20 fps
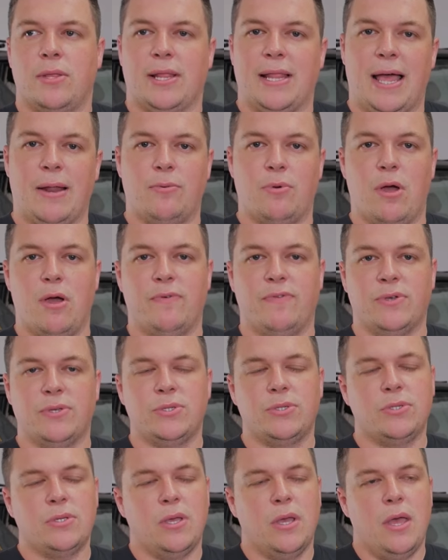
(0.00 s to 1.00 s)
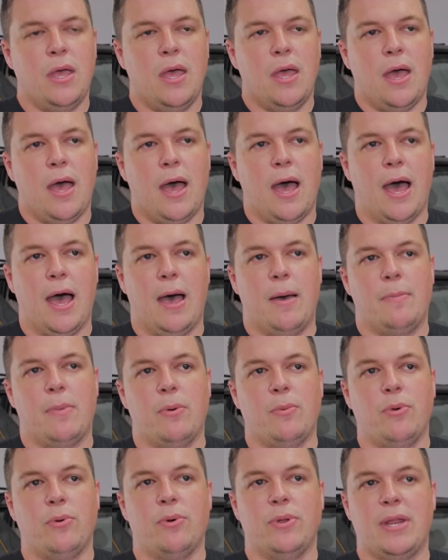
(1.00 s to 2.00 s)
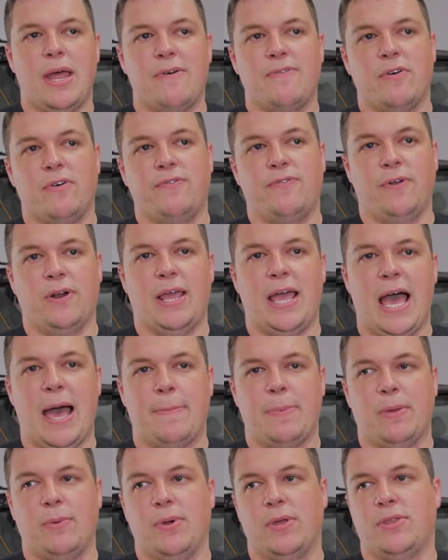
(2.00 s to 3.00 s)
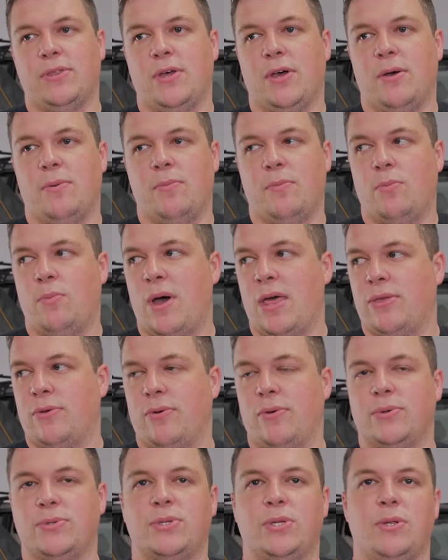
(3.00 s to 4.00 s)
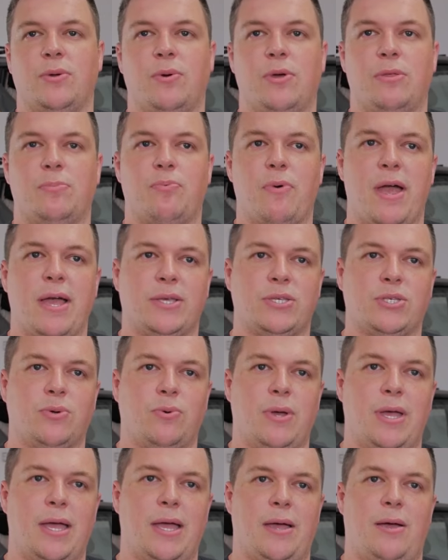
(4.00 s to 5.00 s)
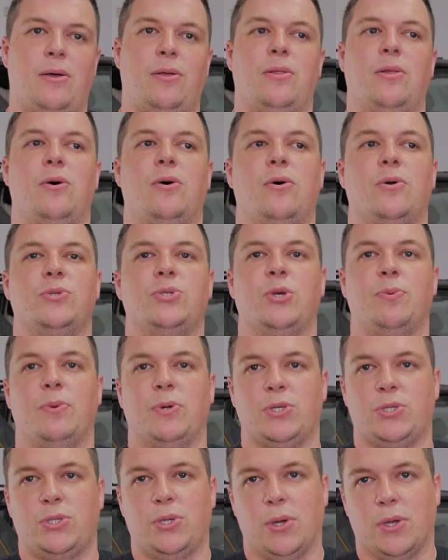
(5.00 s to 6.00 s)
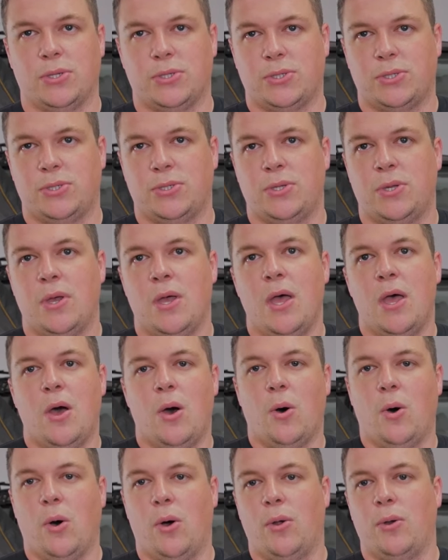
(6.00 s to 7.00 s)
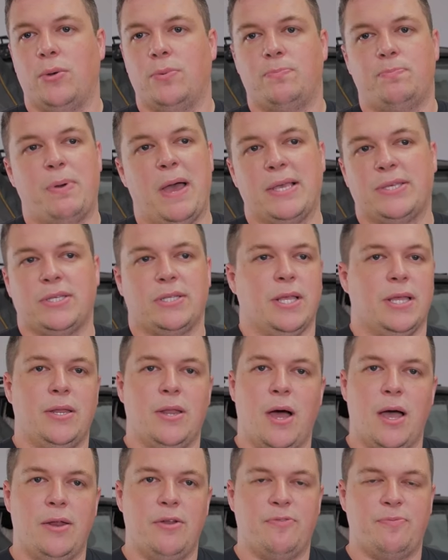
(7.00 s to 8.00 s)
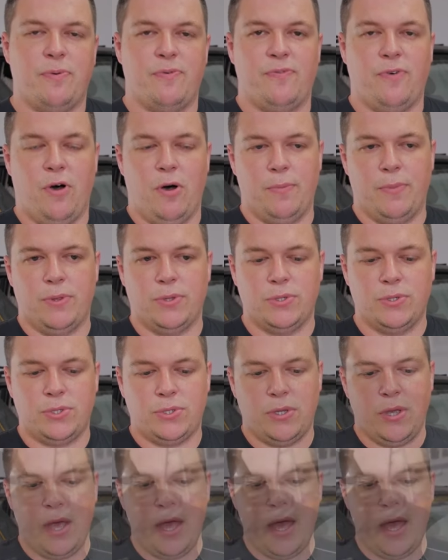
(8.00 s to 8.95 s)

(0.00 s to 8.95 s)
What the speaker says: the Land Rovers. And we were never fully happy with them, whether it was to do with brake squeal or too much dust or basically not enough performance.